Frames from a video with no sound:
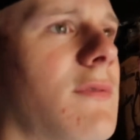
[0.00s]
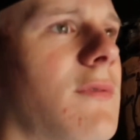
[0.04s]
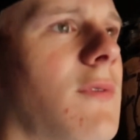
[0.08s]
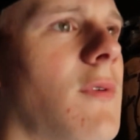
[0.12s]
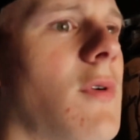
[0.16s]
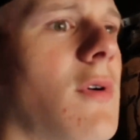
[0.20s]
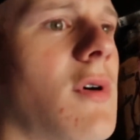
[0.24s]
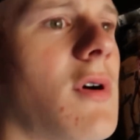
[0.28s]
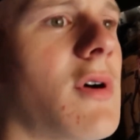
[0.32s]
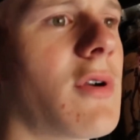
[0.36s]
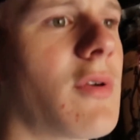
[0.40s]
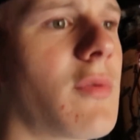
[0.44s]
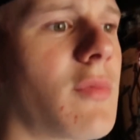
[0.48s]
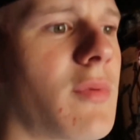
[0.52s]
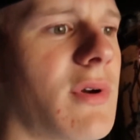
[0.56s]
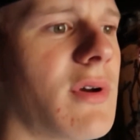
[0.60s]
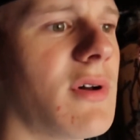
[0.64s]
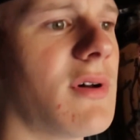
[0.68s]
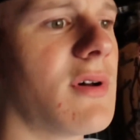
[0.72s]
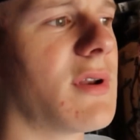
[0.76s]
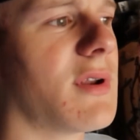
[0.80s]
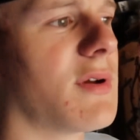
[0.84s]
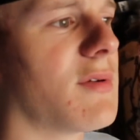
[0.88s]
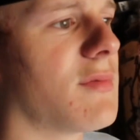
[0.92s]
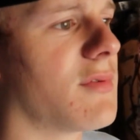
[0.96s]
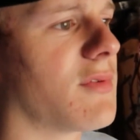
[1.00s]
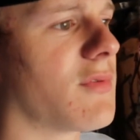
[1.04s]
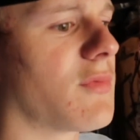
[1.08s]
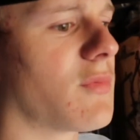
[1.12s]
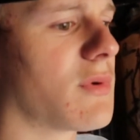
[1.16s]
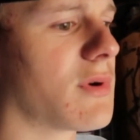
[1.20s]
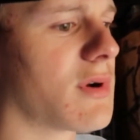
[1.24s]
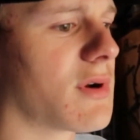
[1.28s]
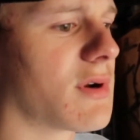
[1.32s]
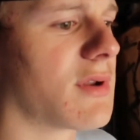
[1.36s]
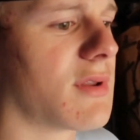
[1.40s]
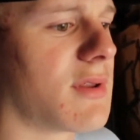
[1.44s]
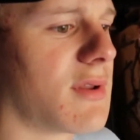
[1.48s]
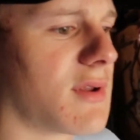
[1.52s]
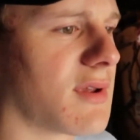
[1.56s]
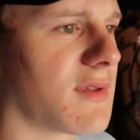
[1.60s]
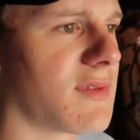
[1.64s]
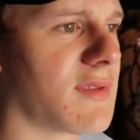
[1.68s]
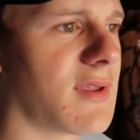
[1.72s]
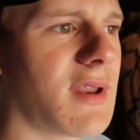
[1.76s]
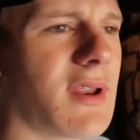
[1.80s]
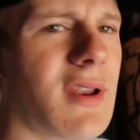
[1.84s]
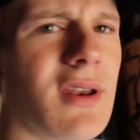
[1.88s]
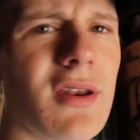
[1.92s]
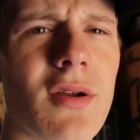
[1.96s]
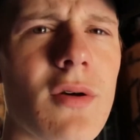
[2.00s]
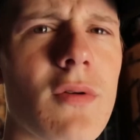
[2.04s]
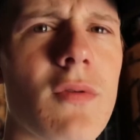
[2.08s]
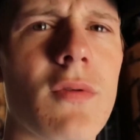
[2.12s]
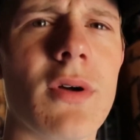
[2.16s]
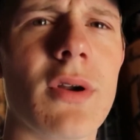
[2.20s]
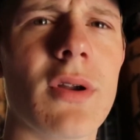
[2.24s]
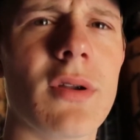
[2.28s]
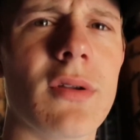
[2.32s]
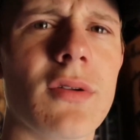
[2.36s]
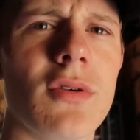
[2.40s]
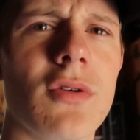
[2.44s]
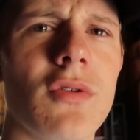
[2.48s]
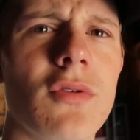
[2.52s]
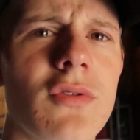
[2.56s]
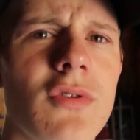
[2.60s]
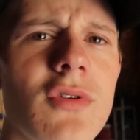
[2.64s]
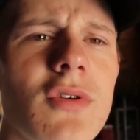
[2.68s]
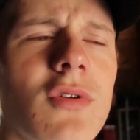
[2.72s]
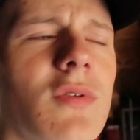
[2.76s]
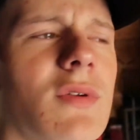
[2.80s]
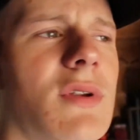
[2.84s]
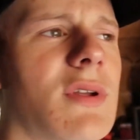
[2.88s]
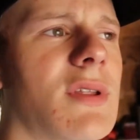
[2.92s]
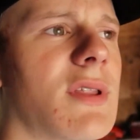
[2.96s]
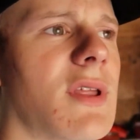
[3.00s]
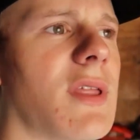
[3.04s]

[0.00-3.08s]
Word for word: 400 wheel and that was weird because they didn't know what who tuned it.